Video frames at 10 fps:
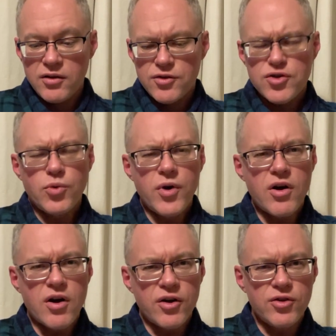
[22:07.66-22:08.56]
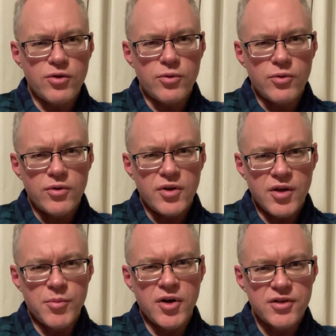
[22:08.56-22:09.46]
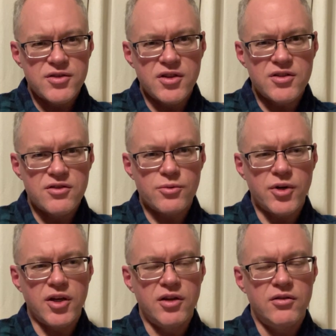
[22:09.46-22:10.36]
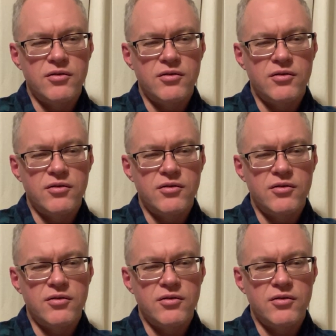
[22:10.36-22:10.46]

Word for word: So, where are you amongst these three?